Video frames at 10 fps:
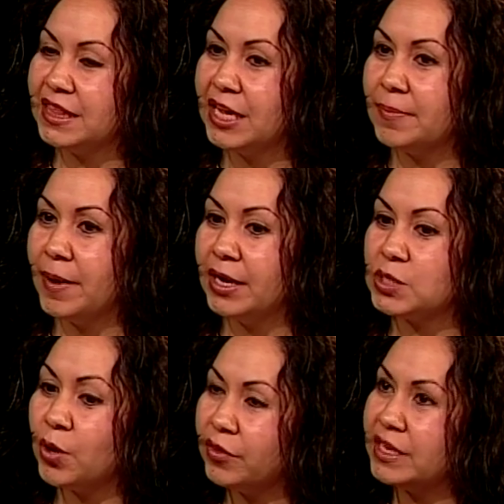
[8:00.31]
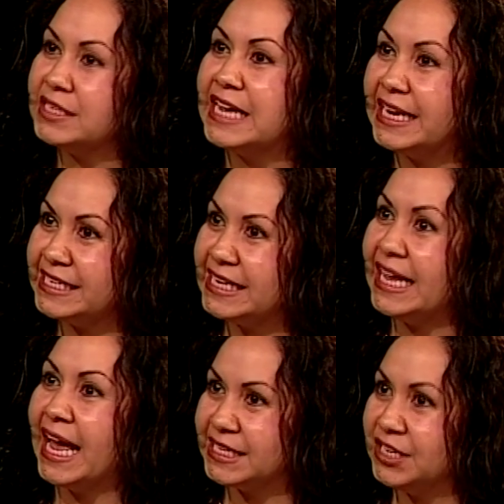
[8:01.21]
think about is what are the
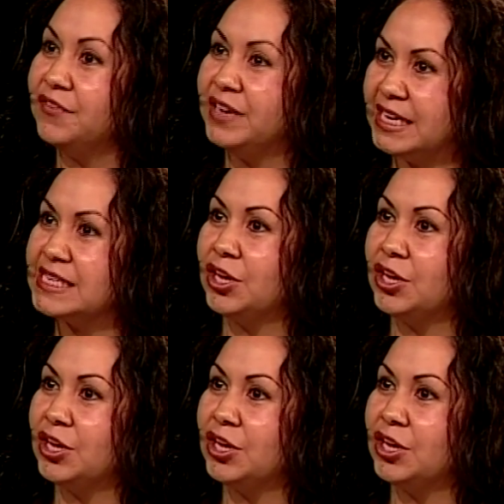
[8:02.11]
day-to-day activities